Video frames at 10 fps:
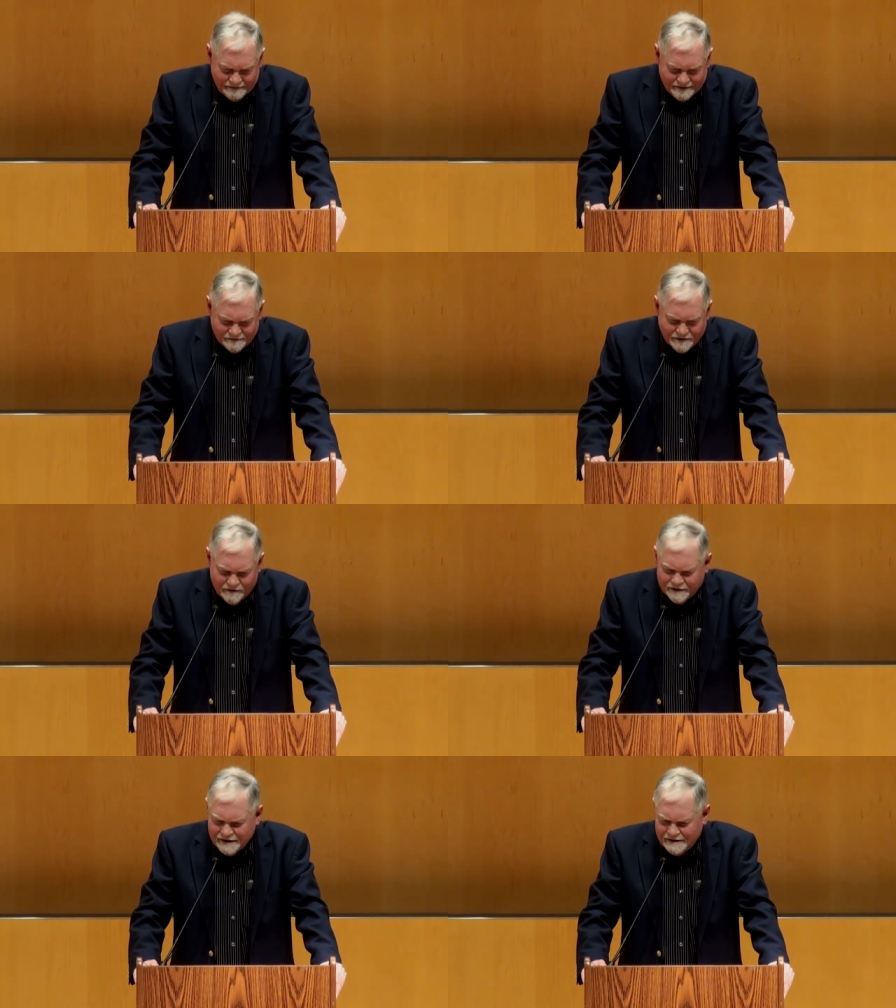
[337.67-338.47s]
when I was
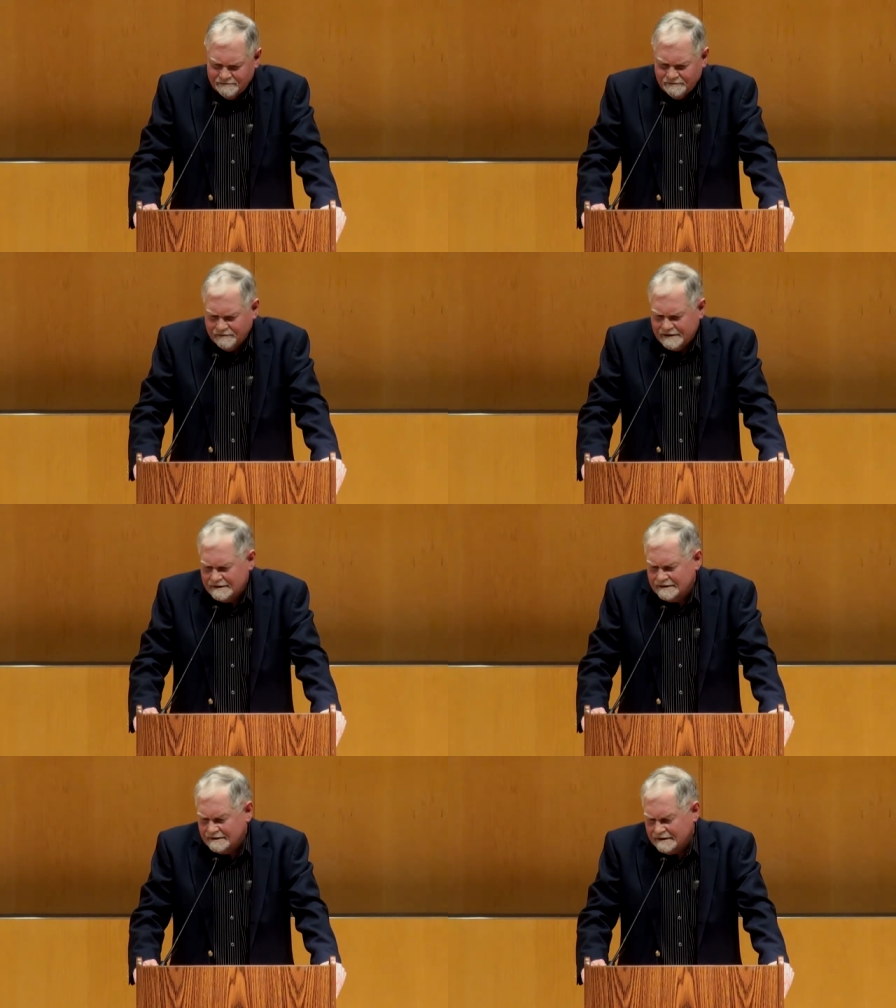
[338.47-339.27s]
growing up
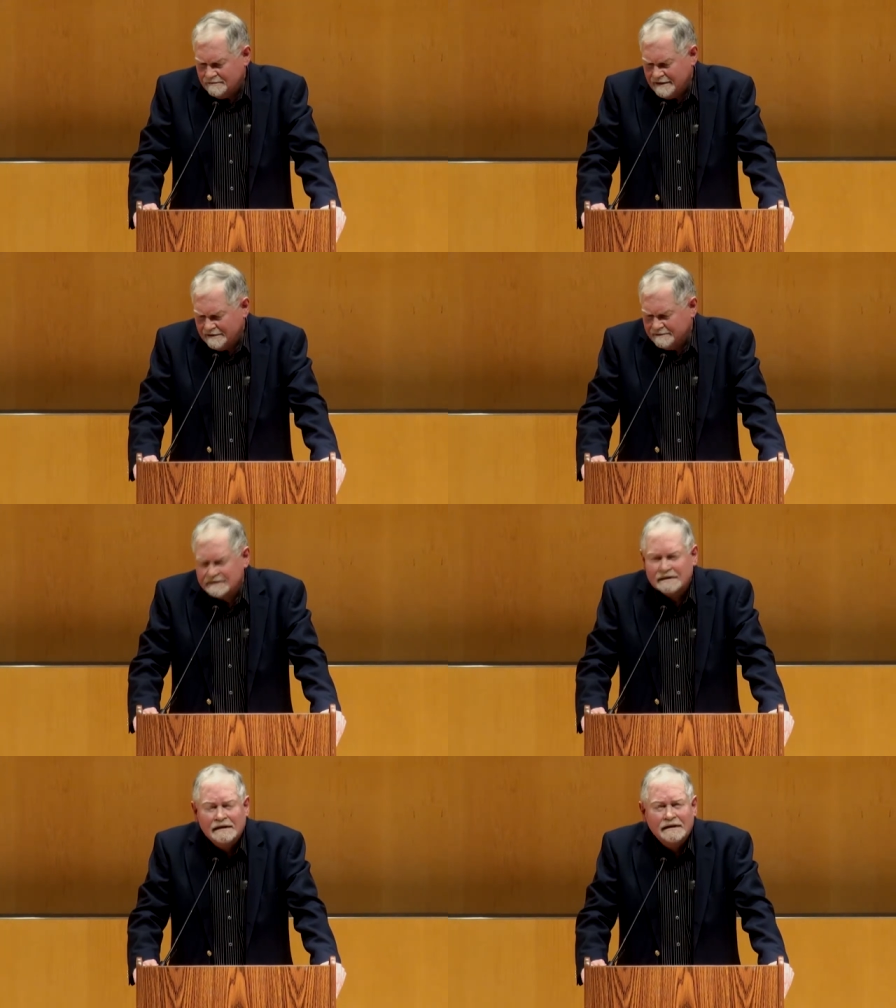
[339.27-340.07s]
was about